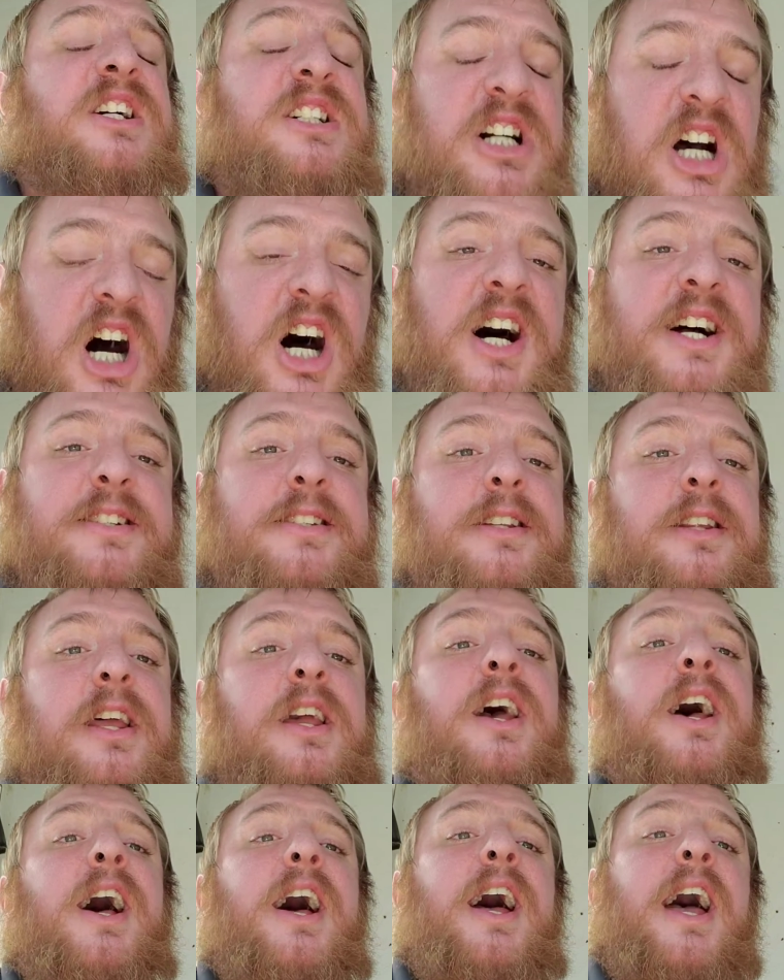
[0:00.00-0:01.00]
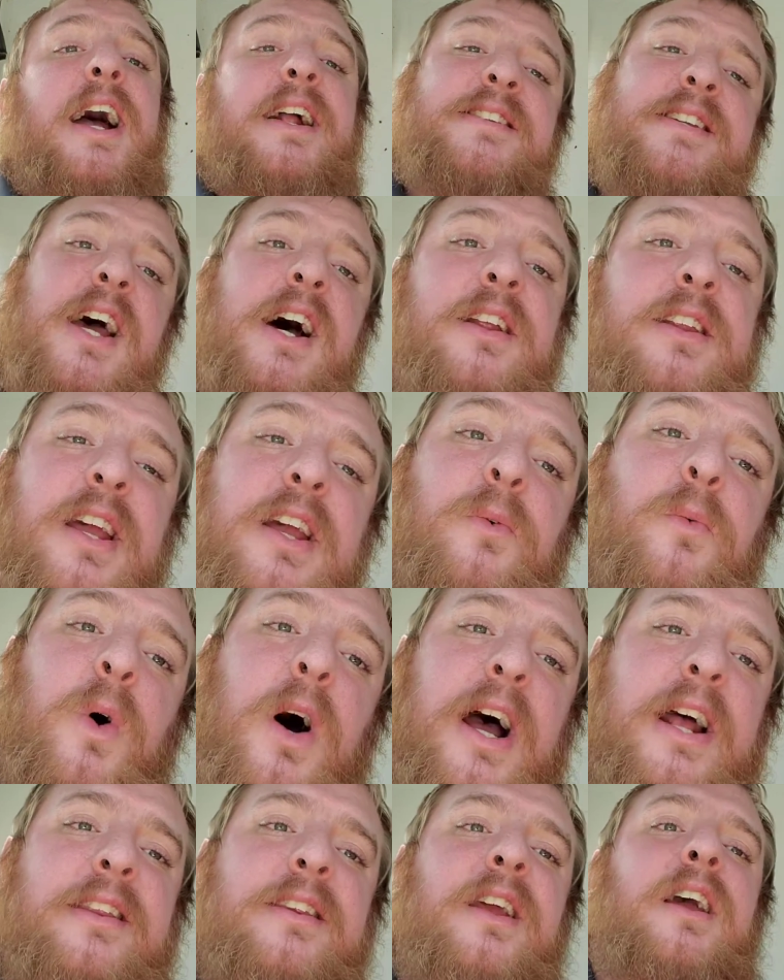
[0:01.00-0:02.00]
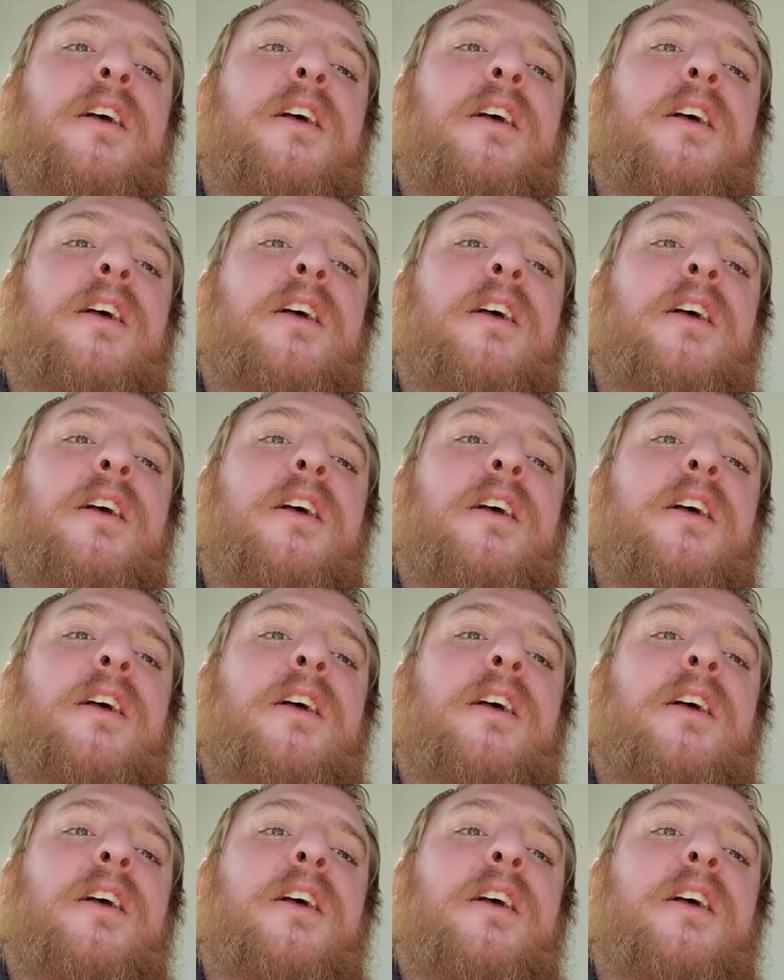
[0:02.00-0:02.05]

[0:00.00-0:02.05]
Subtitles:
constantly, until they what?